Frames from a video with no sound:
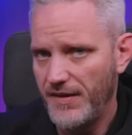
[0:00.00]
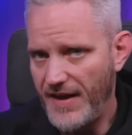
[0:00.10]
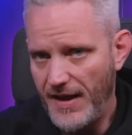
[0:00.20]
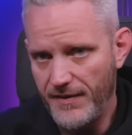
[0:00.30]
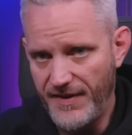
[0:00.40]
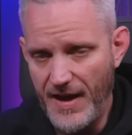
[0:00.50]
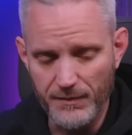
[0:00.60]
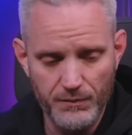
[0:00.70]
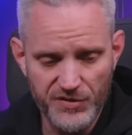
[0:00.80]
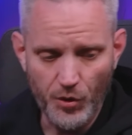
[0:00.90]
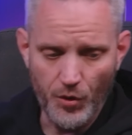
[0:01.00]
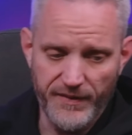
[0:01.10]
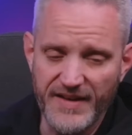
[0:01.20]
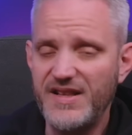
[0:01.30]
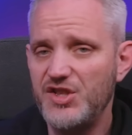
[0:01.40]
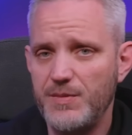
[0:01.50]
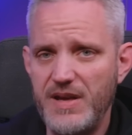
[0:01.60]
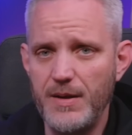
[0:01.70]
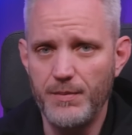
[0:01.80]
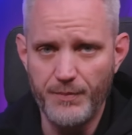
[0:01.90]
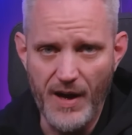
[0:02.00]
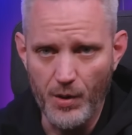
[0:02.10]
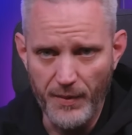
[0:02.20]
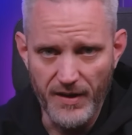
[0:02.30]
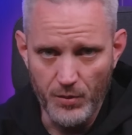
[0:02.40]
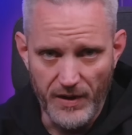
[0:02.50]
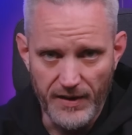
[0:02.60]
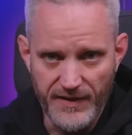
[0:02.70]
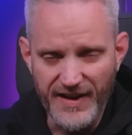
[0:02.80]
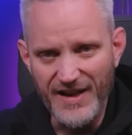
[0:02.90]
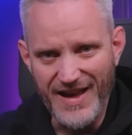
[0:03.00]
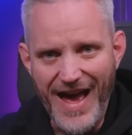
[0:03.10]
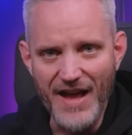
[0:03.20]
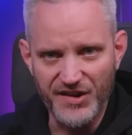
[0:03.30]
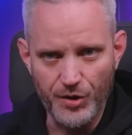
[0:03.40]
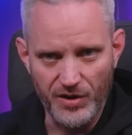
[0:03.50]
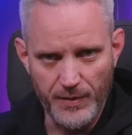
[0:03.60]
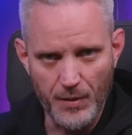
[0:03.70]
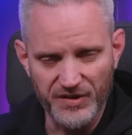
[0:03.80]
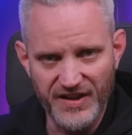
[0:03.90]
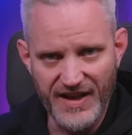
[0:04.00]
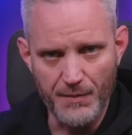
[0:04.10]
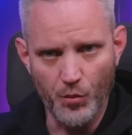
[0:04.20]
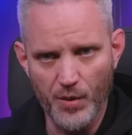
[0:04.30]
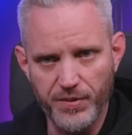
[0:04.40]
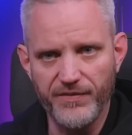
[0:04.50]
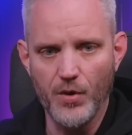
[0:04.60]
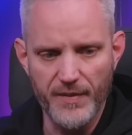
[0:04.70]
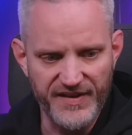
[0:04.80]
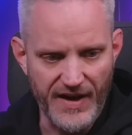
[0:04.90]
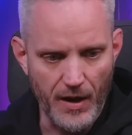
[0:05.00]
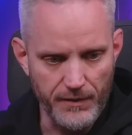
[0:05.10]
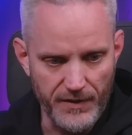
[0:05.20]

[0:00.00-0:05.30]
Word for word: that TGP power, by the way. They kind of had to be able to get more performance out of